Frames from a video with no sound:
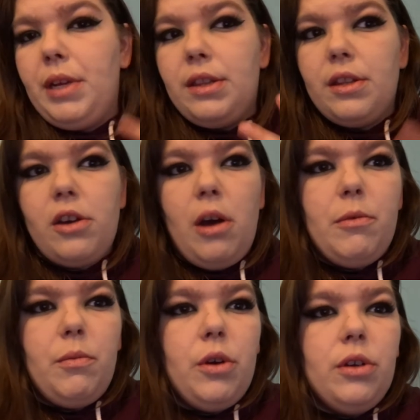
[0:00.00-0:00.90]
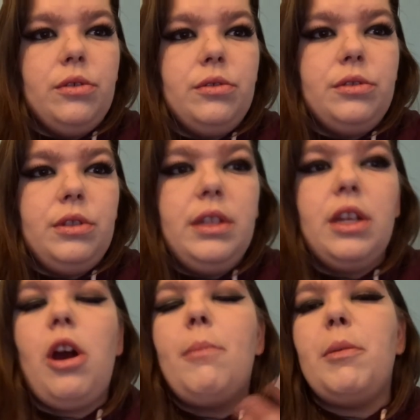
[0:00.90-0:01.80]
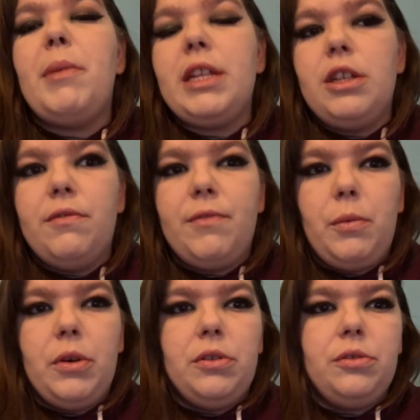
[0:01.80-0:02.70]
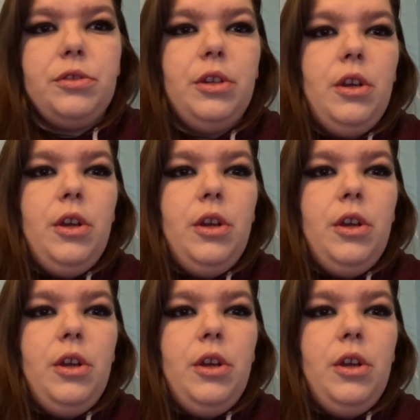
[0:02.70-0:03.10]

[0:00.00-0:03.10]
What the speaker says: in the common world, in the common opinion of the world,